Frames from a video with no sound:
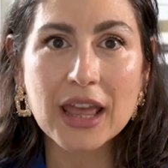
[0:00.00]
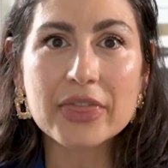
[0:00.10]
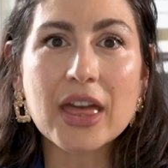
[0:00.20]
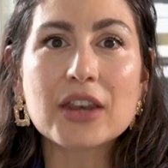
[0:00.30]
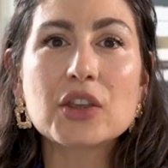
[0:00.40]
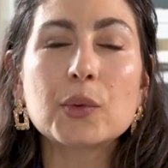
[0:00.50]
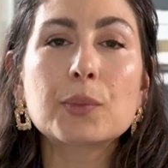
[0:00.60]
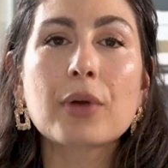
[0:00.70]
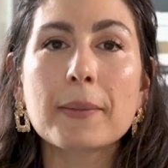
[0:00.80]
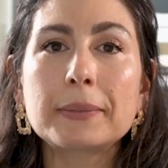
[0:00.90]
then you would
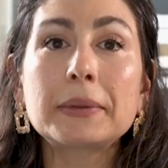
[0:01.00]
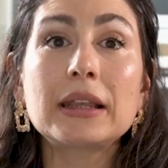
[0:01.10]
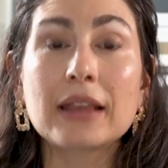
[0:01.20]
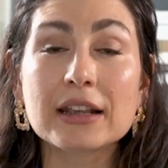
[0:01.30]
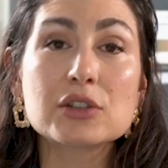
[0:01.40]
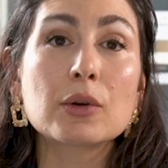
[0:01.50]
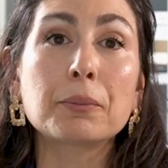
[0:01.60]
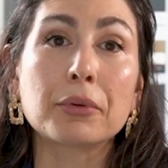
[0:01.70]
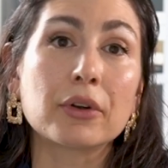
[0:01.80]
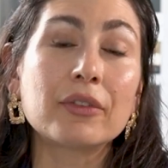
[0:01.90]
probably like to
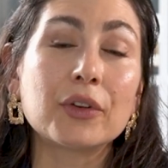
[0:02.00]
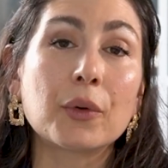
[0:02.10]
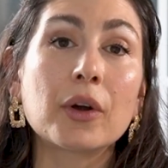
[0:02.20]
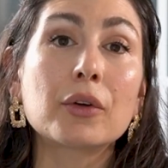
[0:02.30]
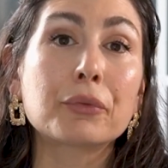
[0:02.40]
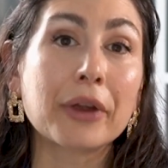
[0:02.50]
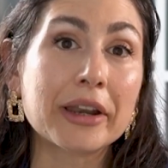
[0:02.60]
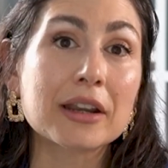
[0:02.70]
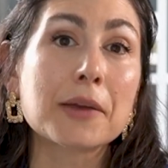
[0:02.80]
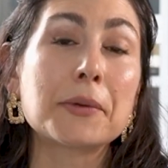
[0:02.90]
improve your
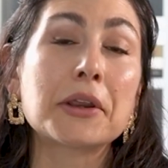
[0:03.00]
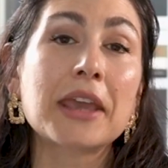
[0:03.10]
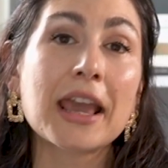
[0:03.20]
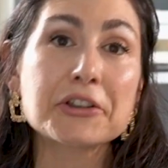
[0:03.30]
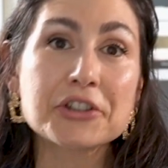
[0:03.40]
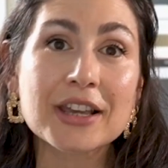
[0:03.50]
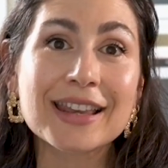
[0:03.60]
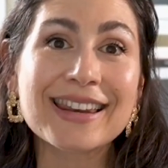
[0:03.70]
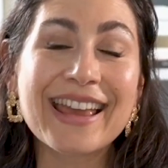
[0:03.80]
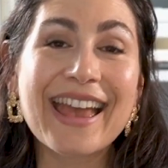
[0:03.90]
written
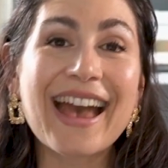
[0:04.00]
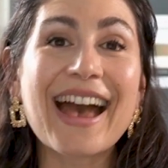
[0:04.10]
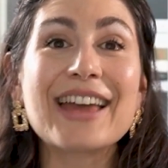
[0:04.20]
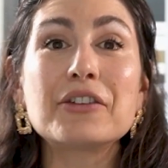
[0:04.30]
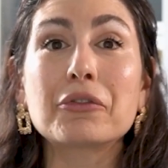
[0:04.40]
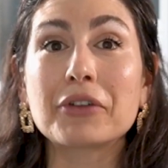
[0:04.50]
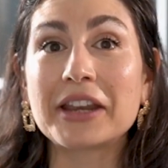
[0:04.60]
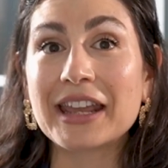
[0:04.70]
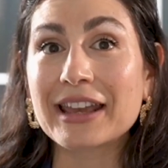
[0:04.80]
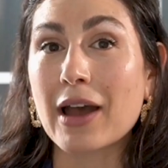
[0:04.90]
communication and
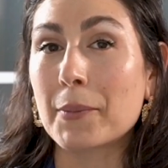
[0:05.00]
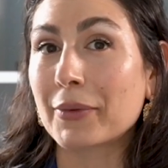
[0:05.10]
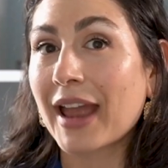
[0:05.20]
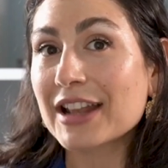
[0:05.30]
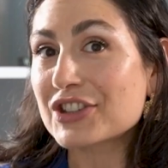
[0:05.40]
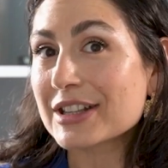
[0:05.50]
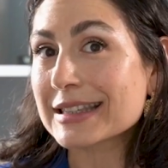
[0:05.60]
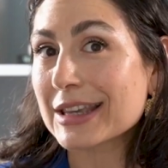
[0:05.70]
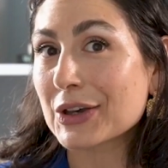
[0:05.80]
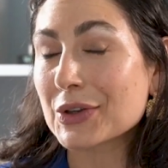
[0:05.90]
reading comprehension
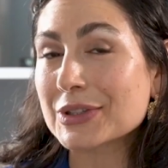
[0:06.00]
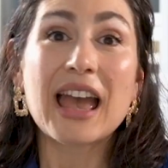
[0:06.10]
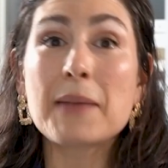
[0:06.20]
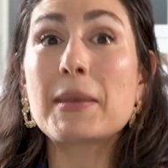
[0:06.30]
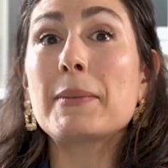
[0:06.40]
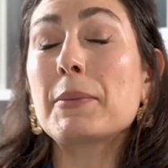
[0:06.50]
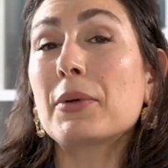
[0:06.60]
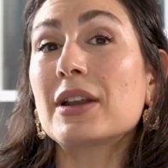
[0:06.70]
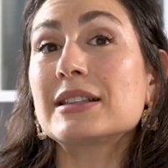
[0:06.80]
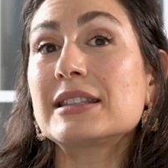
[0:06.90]
skills, and maybe
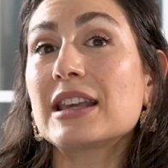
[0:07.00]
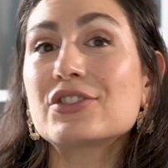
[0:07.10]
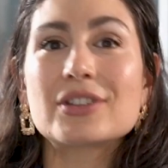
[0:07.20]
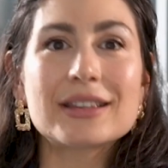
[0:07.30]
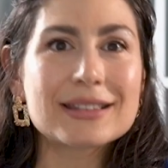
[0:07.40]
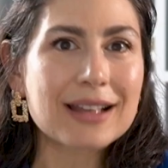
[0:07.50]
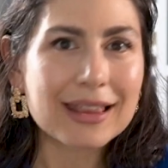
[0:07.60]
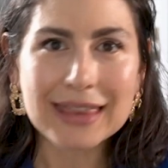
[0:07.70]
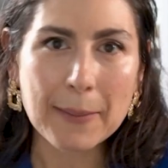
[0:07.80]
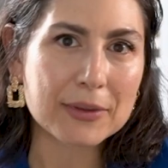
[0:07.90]
pronunciation is
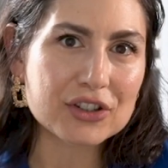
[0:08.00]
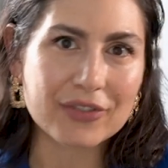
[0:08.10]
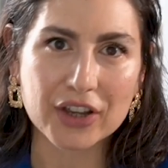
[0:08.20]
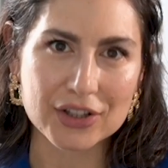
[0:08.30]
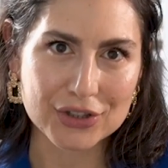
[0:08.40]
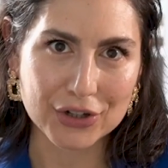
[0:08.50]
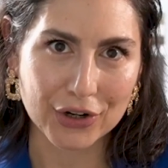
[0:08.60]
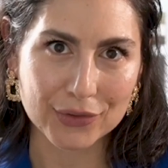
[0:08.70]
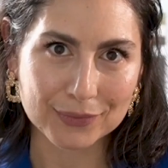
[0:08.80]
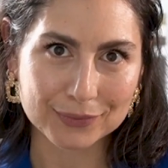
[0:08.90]
not that much of a
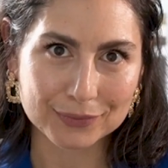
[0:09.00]
concern.